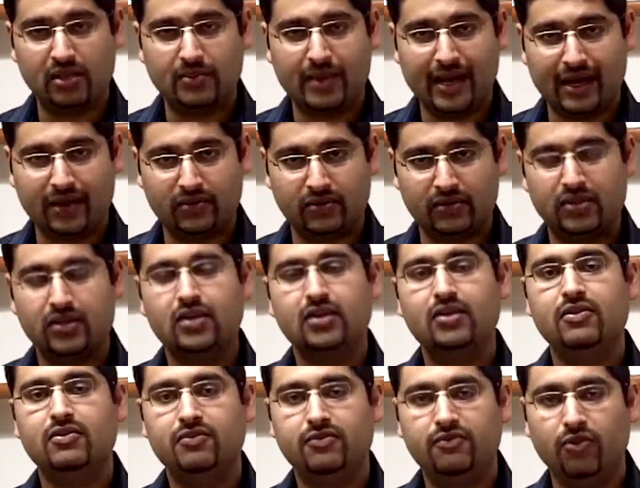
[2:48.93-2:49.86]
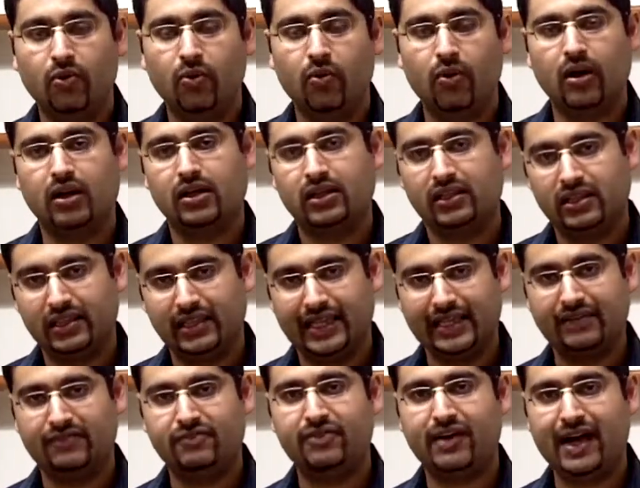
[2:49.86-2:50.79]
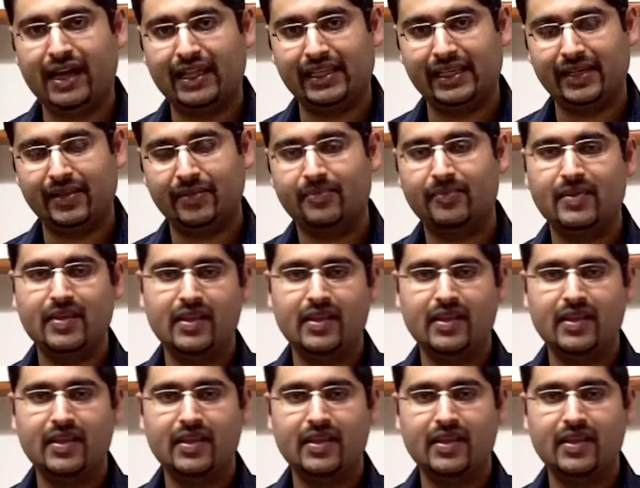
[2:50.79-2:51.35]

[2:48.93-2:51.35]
amount for late filing.